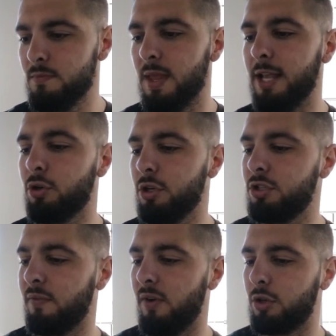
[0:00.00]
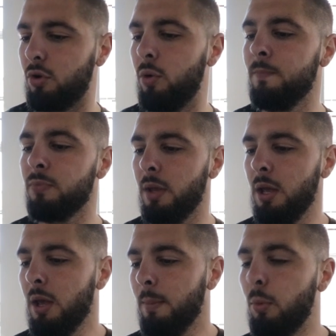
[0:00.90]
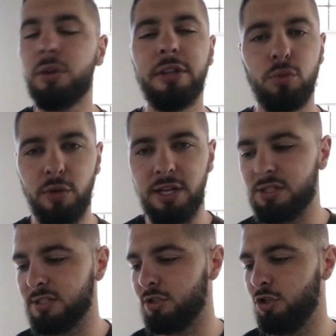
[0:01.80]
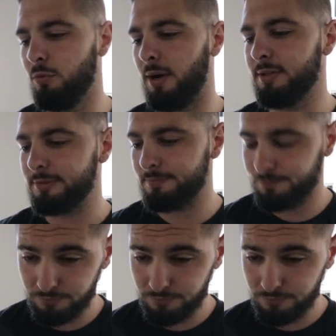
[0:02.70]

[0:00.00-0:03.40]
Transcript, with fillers: increase your vertical more than 3 inches in 2 months.